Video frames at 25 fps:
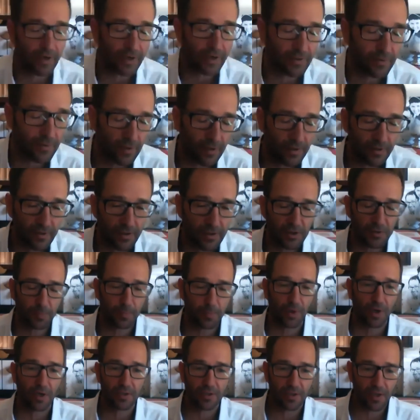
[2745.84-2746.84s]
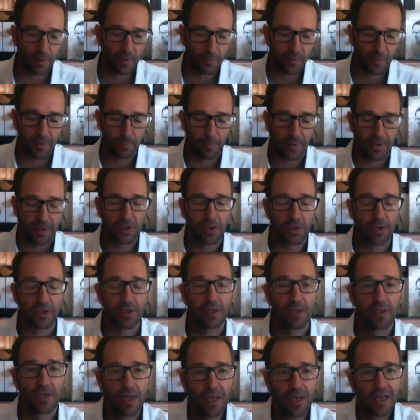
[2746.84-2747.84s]
right there on the spot. I mean, but you
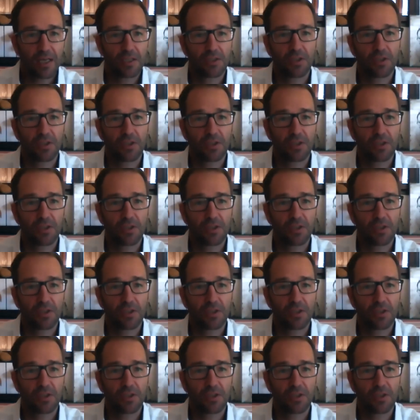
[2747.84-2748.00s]
can